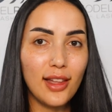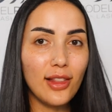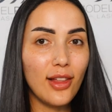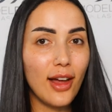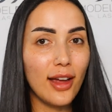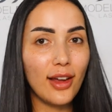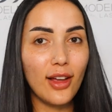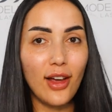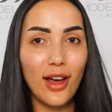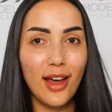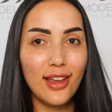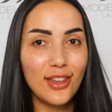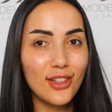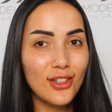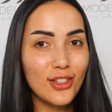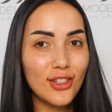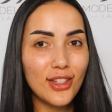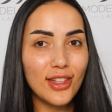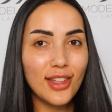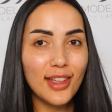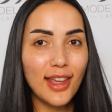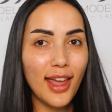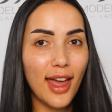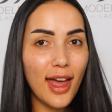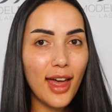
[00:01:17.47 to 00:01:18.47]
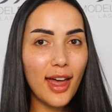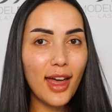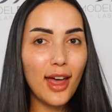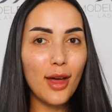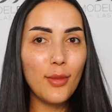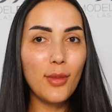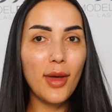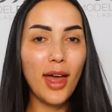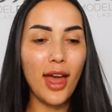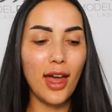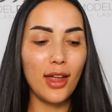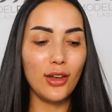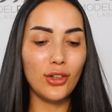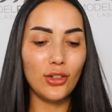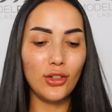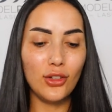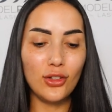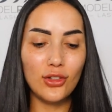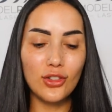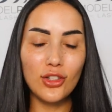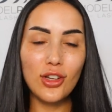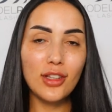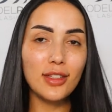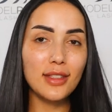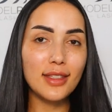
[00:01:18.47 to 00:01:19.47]
like I usually am and you
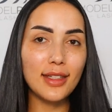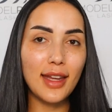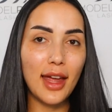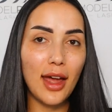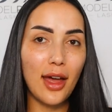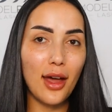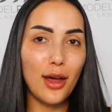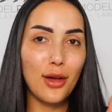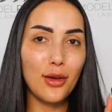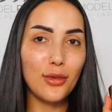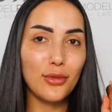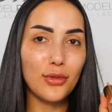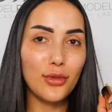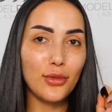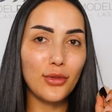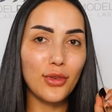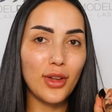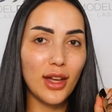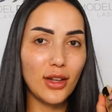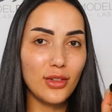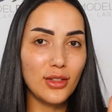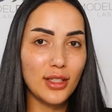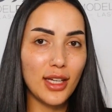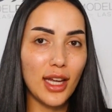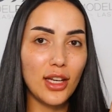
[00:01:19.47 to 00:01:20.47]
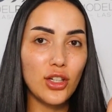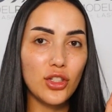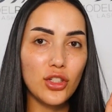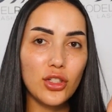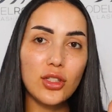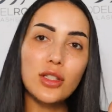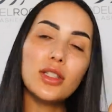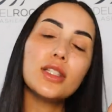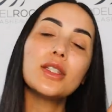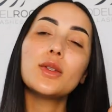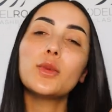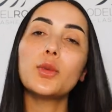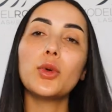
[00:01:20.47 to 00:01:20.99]
just have foundations,